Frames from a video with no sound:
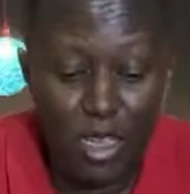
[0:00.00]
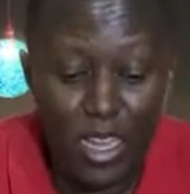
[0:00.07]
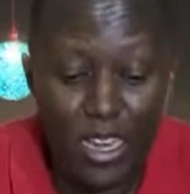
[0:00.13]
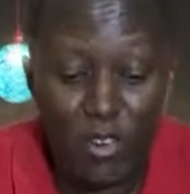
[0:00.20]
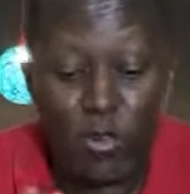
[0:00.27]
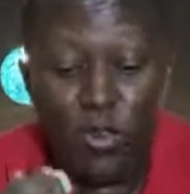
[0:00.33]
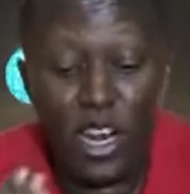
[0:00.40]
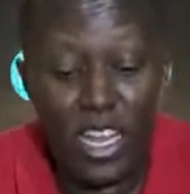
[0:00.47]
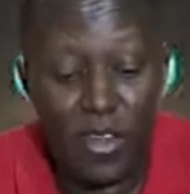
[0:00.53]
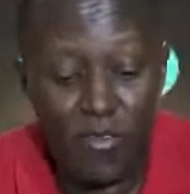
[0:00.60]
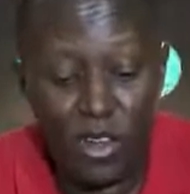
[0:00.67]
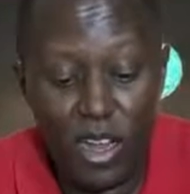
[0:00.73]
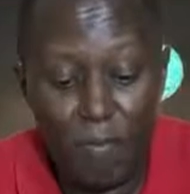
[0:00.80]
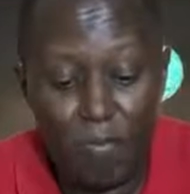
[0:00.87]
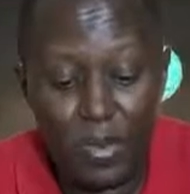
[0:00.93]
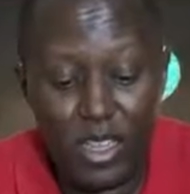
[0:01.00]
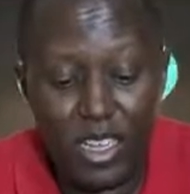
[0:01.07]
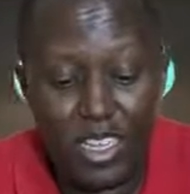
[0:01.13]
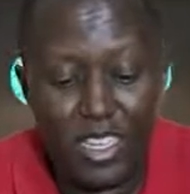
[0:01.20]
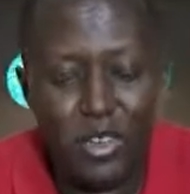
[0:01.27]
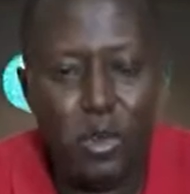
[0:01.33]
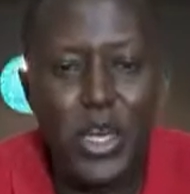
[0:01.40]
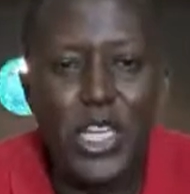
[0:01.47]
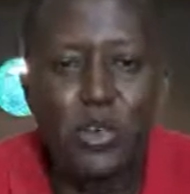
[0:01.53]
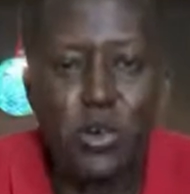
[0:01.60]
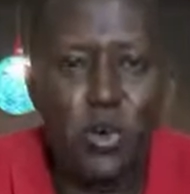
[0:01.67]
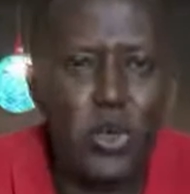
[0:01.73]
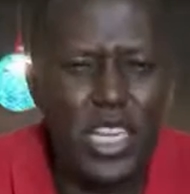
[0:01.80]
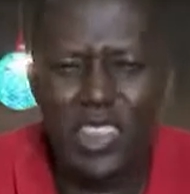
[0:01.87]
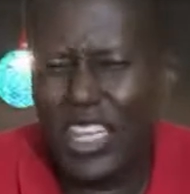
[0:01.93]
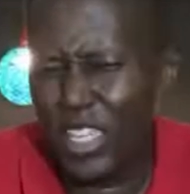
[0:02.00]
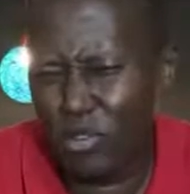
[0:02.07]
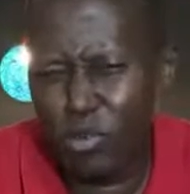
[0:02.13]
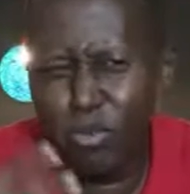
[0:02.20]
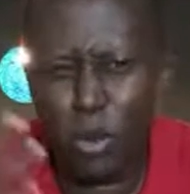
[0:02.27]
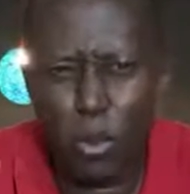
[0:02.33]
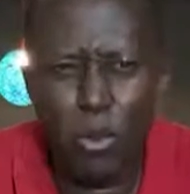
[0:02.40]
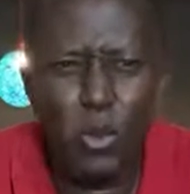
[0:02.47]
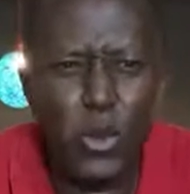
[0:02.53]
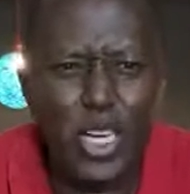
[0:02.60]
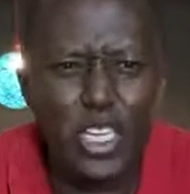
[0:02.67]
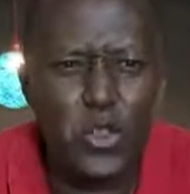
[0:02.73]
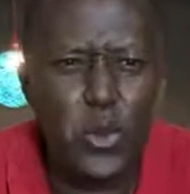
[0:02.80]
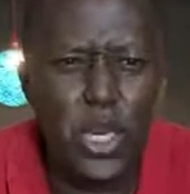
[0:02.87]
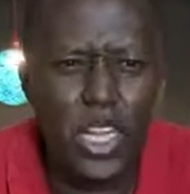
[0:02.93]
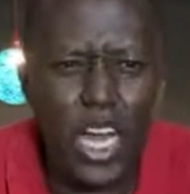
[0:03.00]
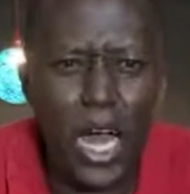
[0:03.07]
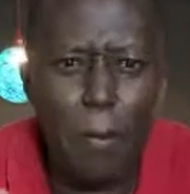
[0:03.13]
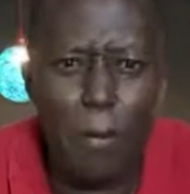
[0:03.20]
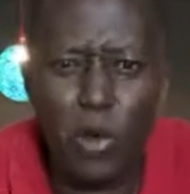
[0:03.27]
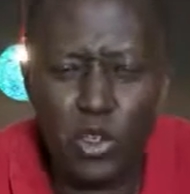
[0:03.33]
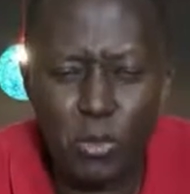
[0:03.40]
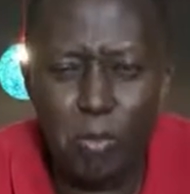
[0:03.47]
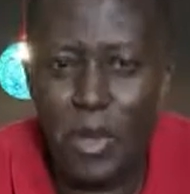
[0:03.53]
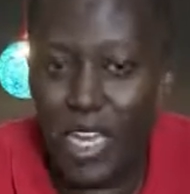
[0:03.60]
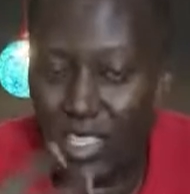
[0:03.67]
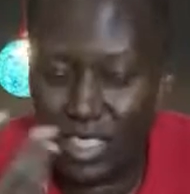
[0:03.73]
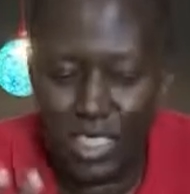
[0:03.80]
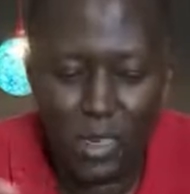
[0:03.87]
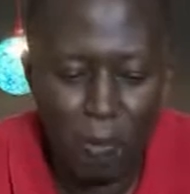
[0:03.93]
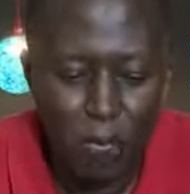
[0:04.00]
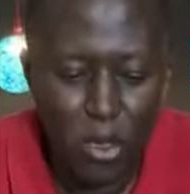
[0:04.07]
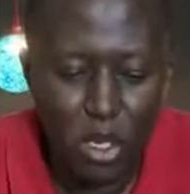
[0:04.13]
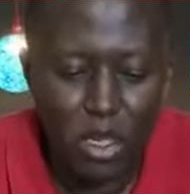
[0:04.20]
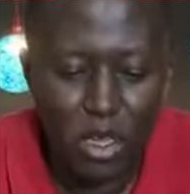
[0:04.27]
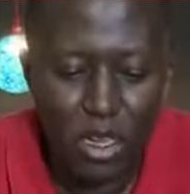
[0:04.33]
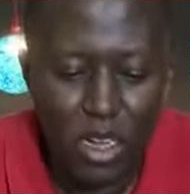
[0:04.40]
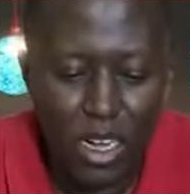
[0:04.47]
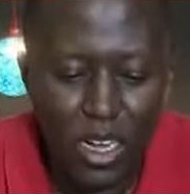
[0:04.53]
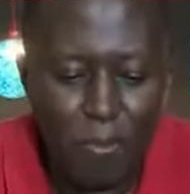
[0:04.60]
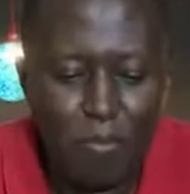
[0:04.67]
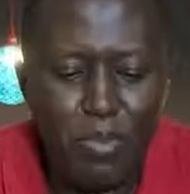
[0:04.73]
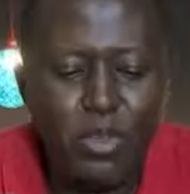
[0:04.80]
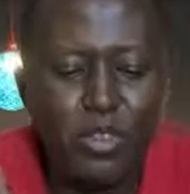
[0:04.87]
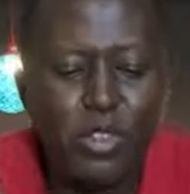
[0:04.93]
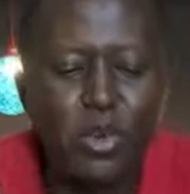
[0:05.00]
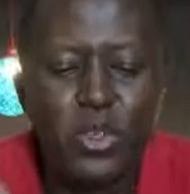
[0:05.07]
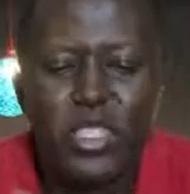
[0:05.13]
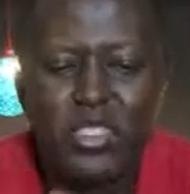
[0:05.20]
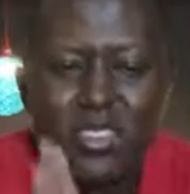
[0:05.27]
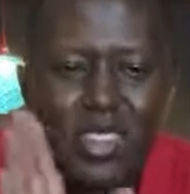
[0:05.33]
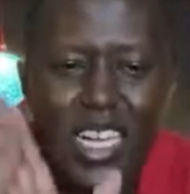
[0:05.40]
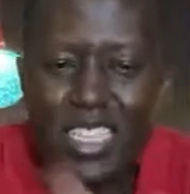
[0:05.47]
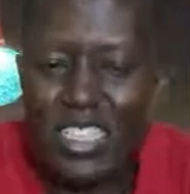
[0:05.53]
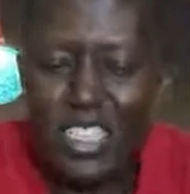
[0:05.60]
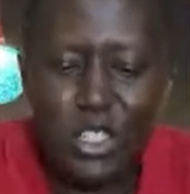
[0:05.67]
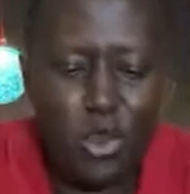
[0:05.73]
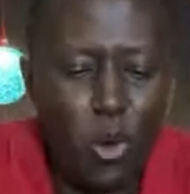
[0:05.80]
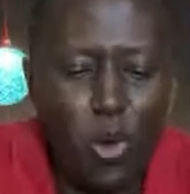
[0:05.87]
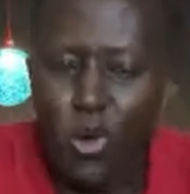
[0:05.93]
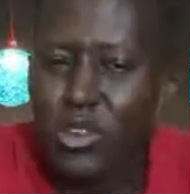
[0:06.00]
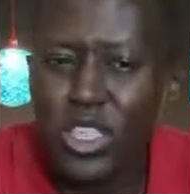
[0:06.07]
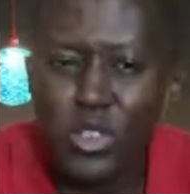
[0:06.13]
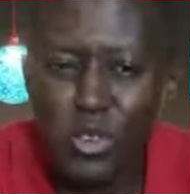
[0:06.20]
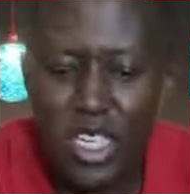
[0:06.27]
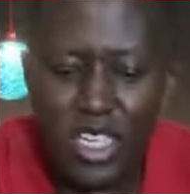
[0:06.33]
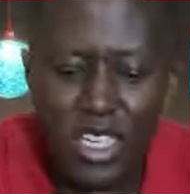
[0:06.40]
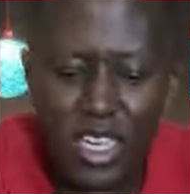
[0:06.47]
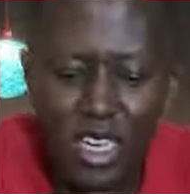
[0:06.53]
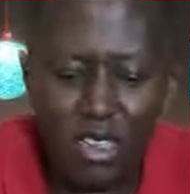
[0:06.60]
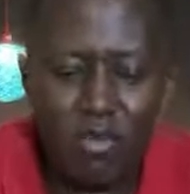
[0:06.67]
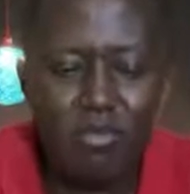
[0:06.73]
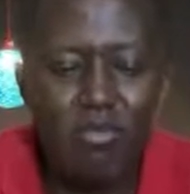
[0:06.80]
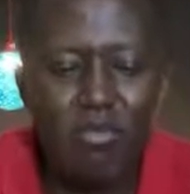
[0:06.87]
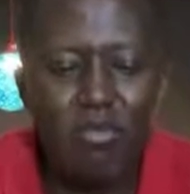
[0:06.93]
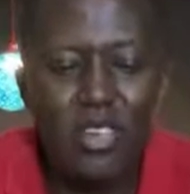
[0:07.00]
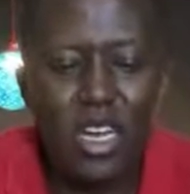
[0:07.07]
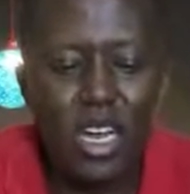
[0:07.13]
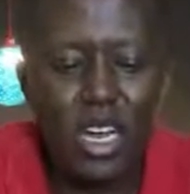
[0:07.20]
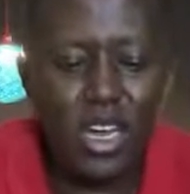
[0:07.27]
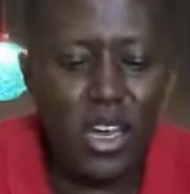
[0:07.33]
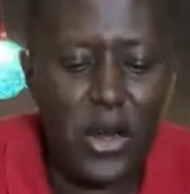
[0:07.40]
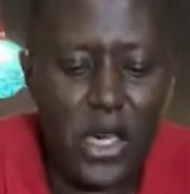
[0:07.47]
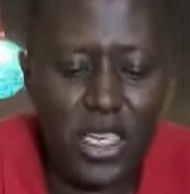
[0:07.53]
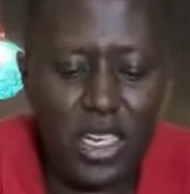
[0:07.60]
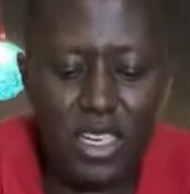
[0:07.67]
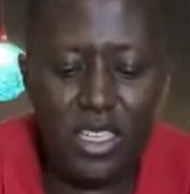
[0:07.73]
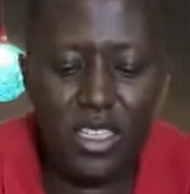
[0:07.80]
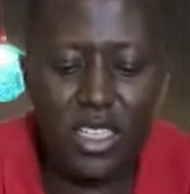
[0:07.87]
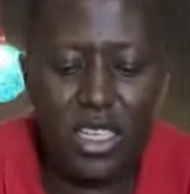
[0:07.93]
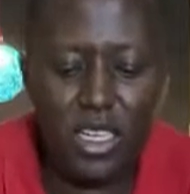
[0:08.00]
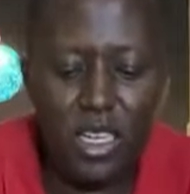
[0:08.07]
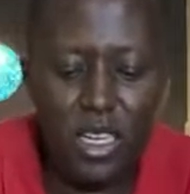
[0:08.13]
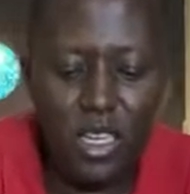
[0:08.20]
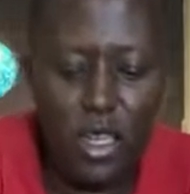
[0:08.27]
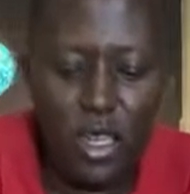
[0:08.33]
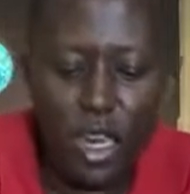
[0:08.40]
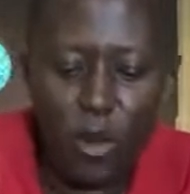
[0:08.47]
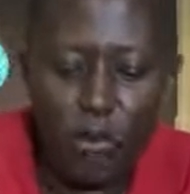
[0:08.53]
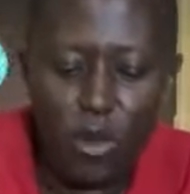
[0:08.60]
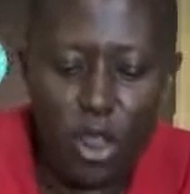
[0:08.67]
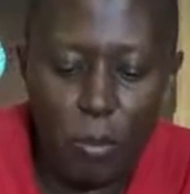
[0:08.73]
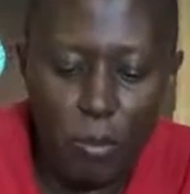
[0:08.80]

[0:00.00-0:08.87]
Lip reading: and flavor, and when you cook it, that's probably when it will come out best. So that's its own unique characteristic. Now for the